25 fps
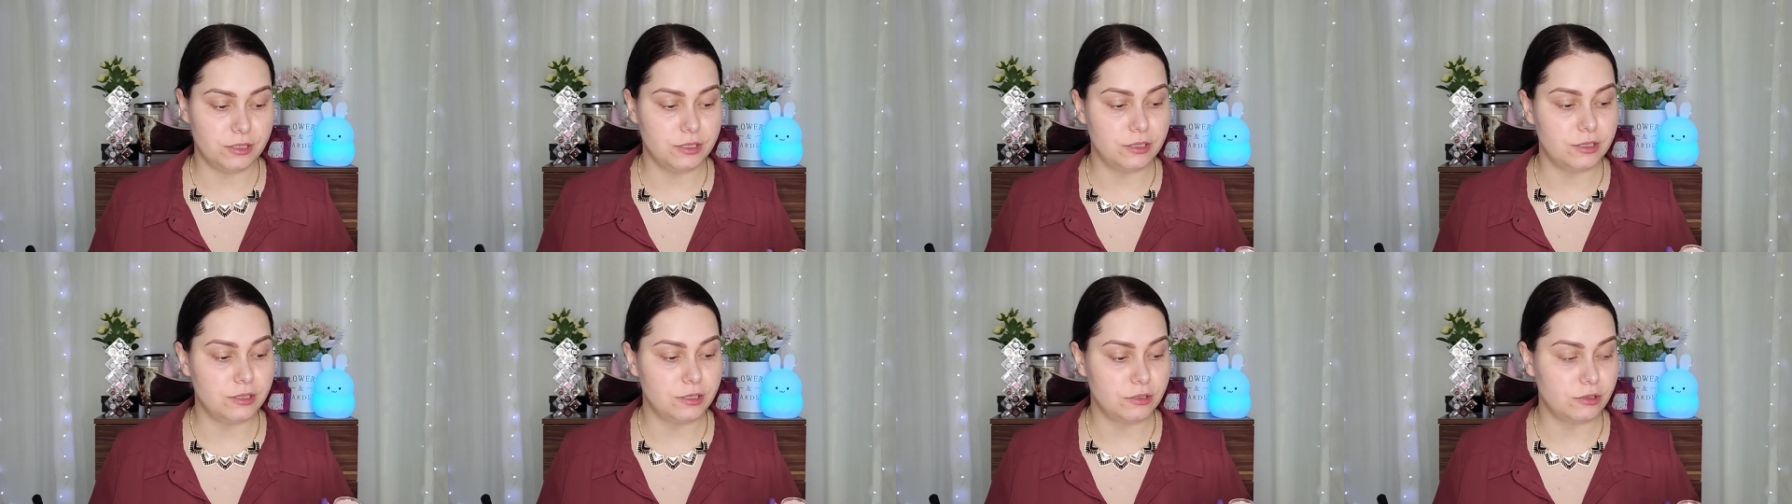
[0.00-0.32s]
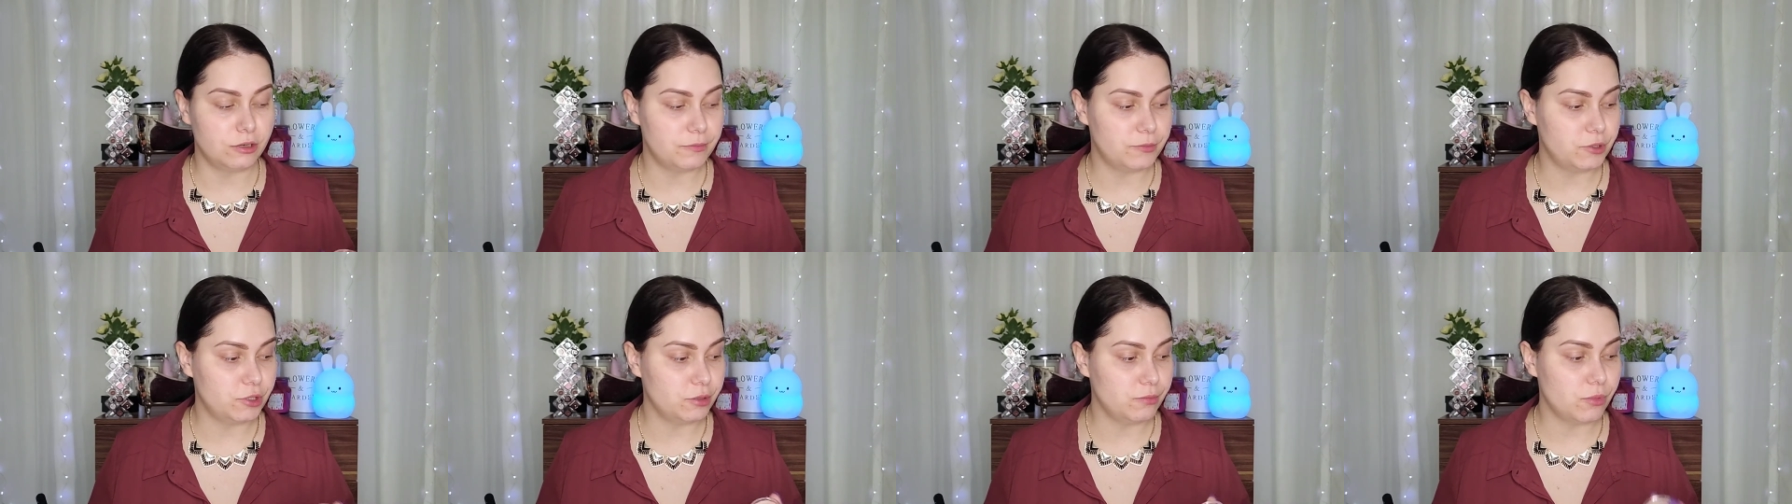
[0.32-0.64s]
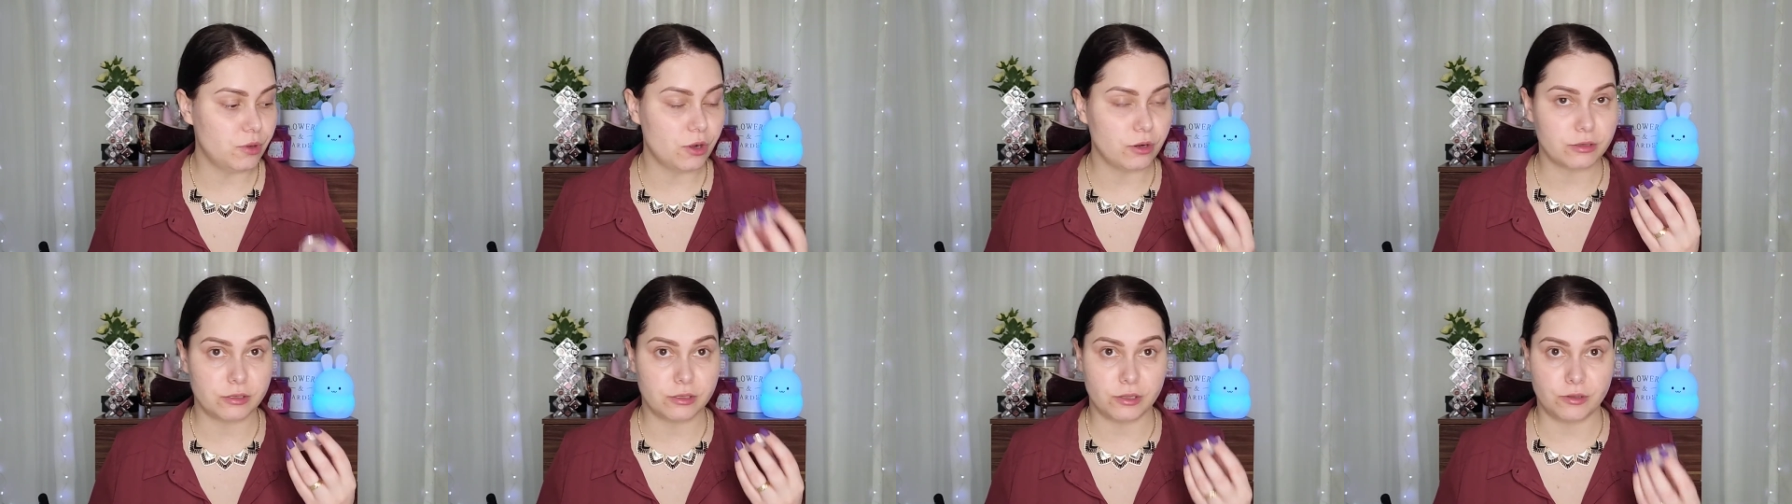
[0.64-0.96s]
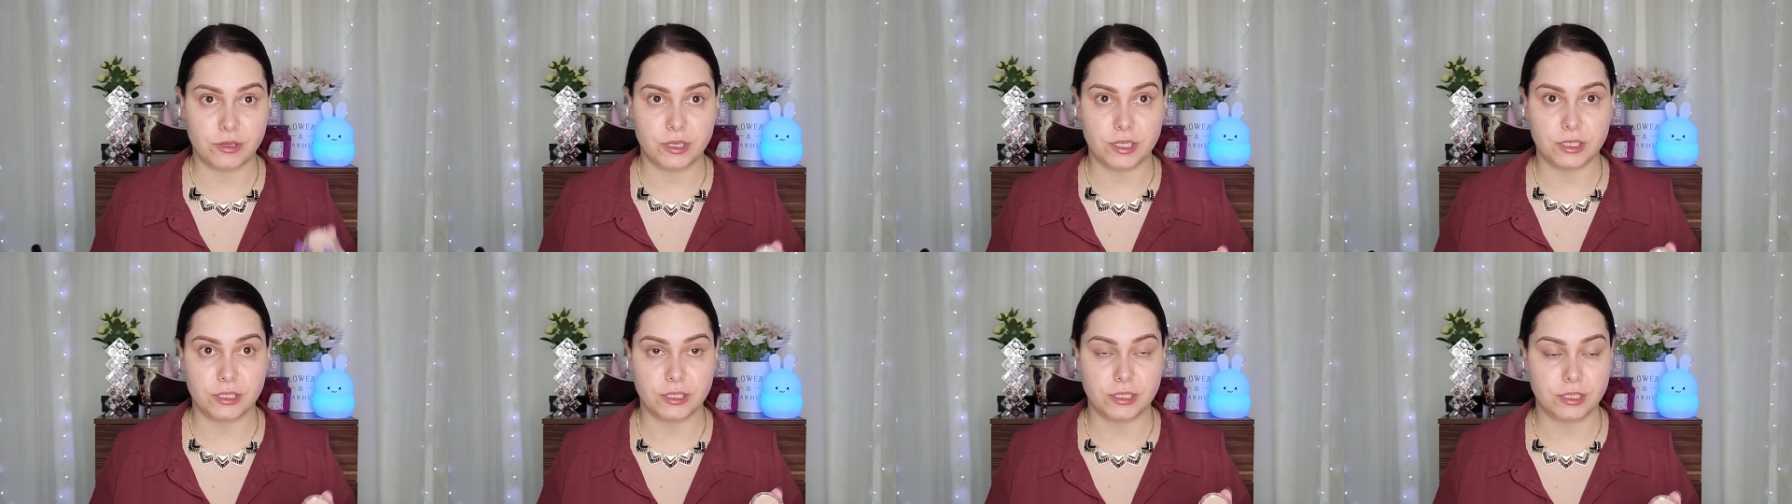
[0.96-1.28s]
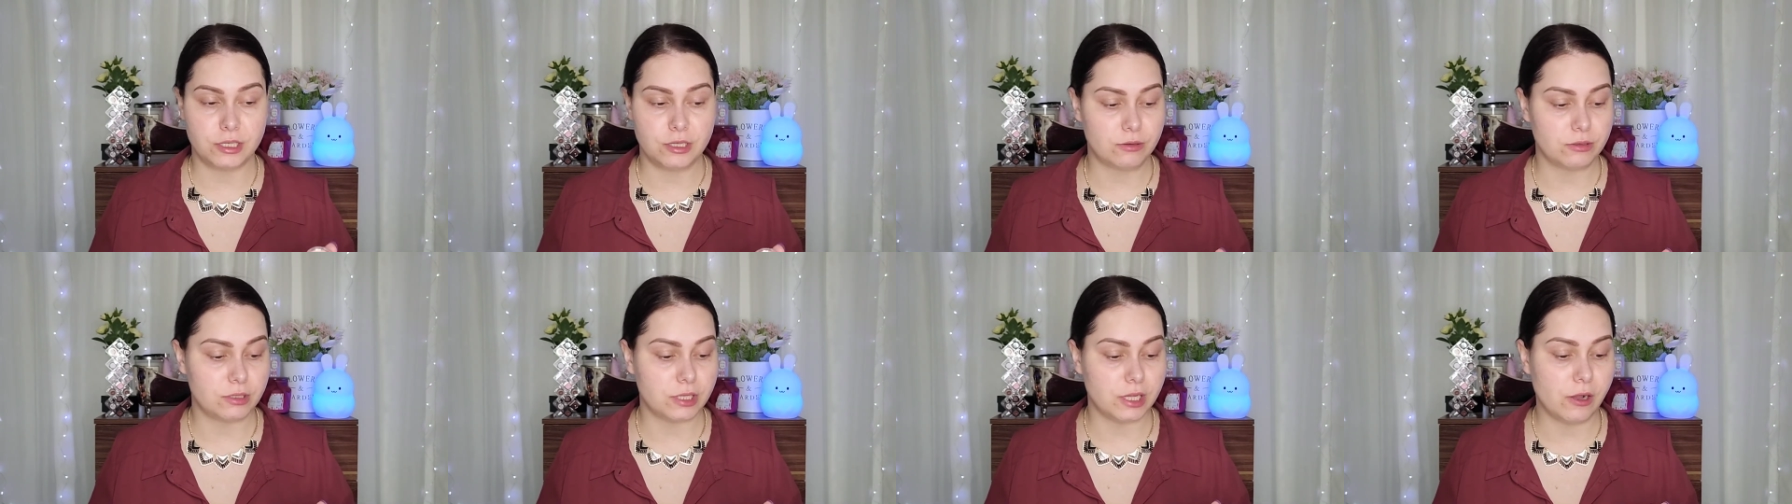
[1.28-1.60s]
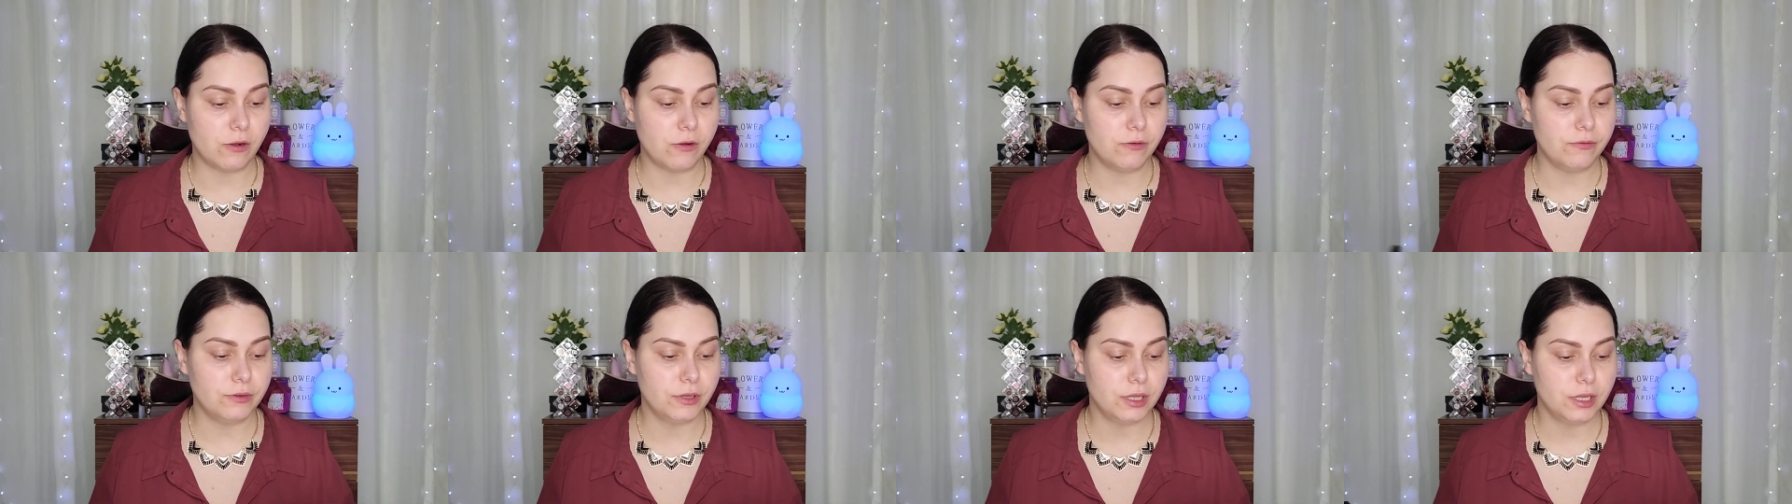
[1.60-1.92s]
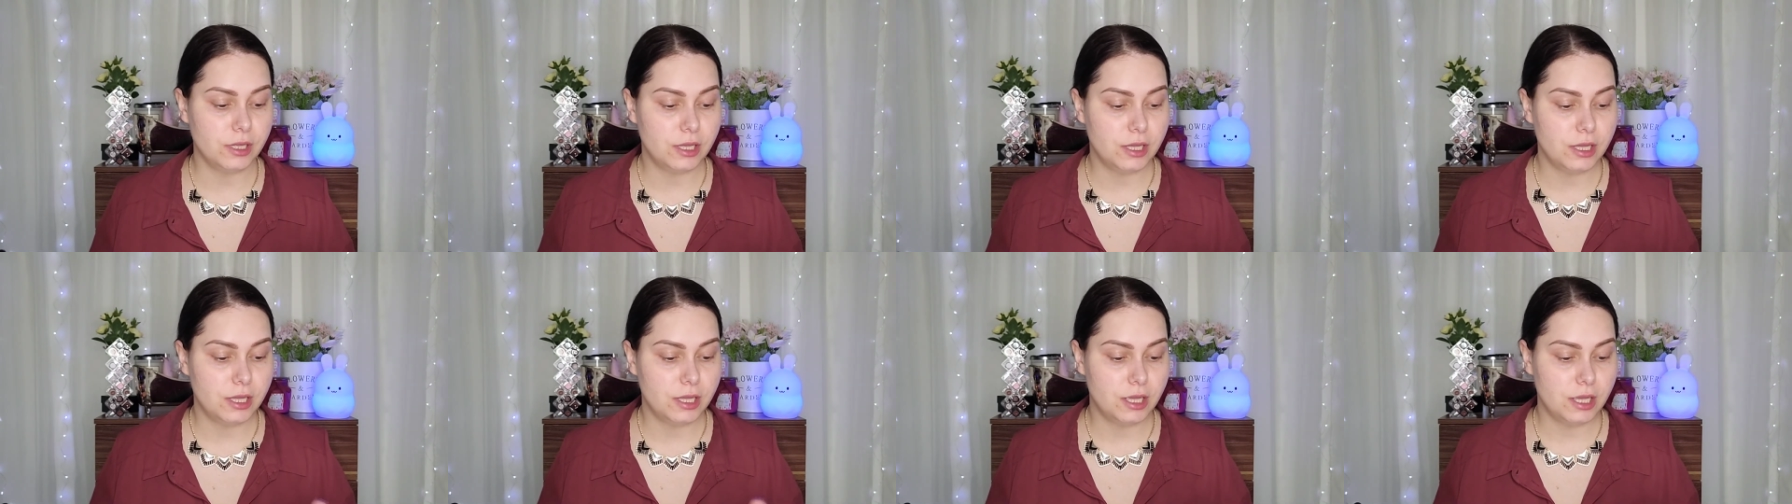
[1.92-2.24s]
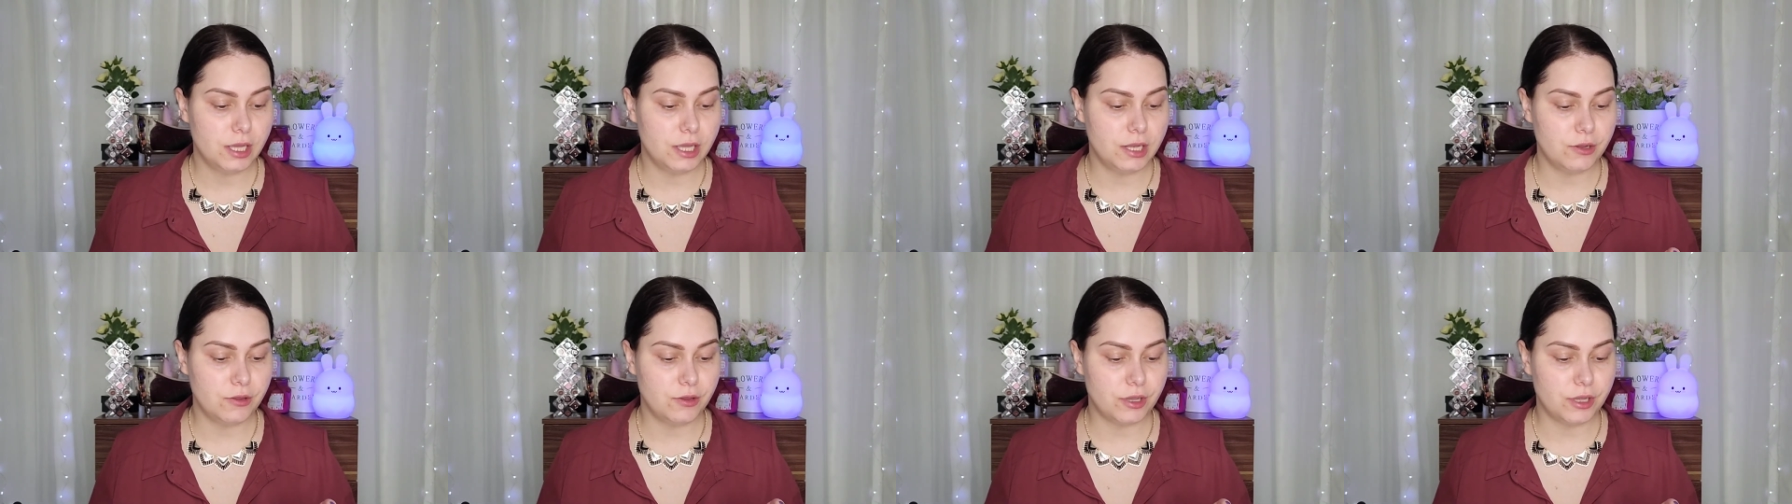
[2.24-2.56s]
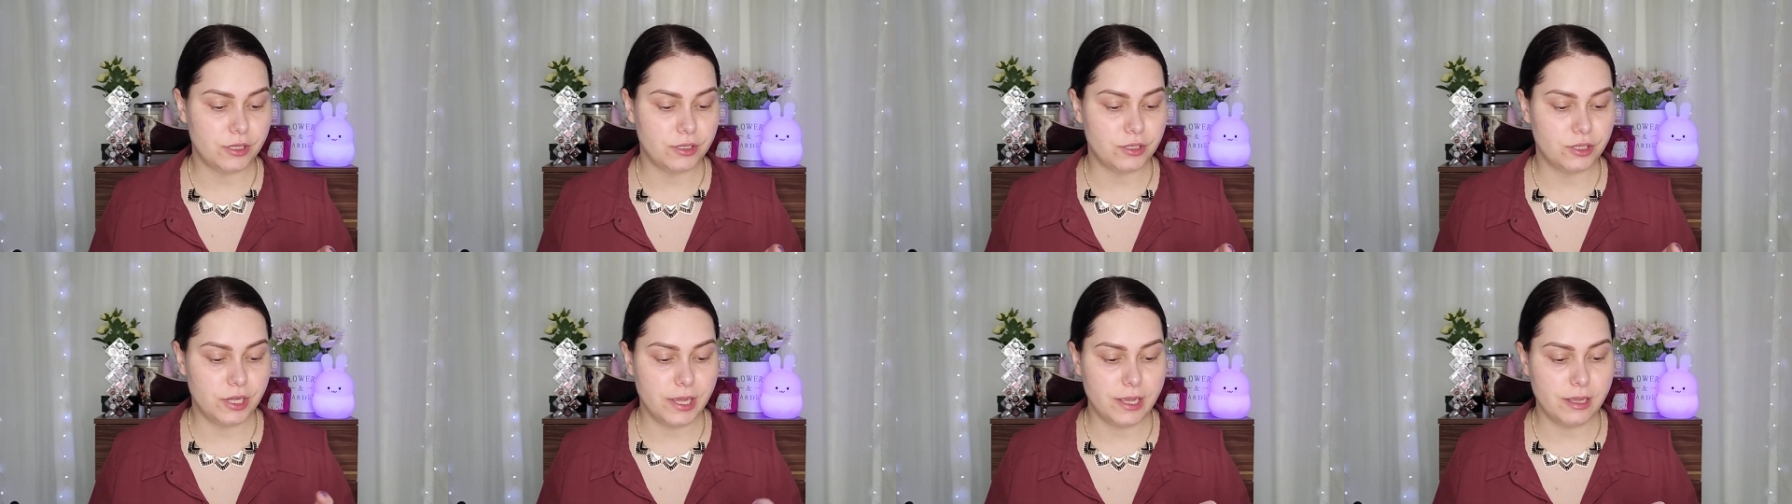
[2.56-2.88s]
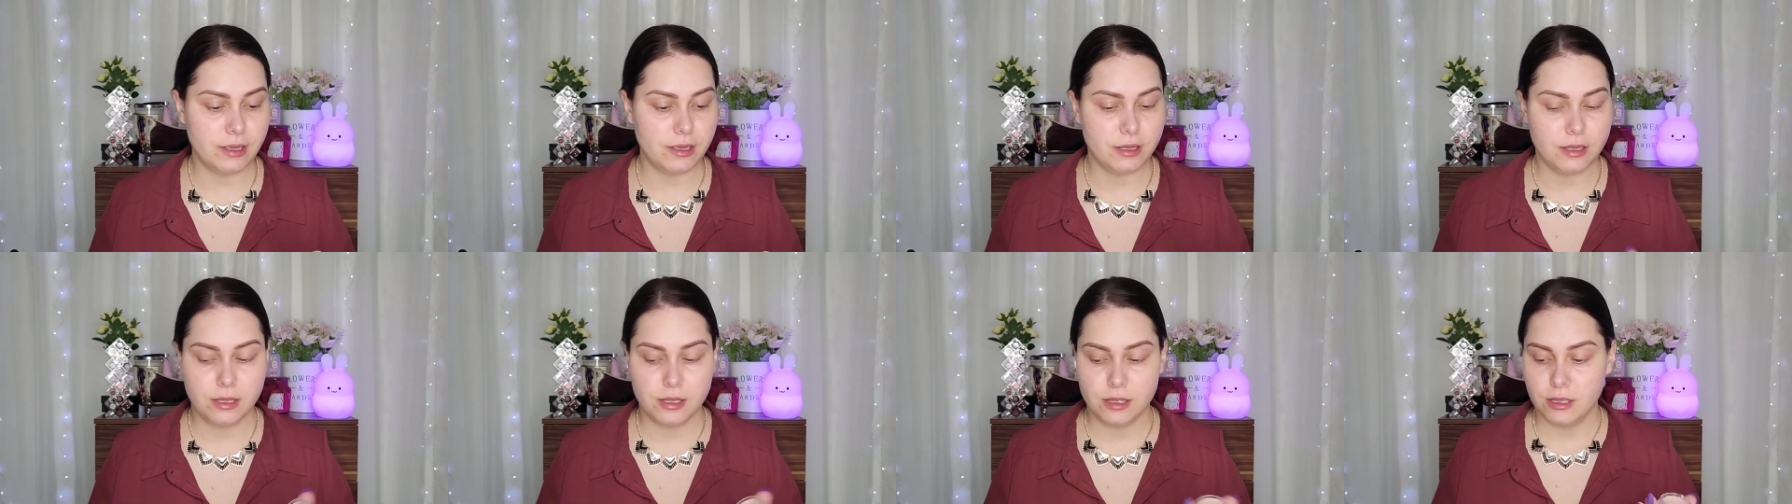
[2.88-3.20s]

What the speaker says: description box so you can see yourself and you can check.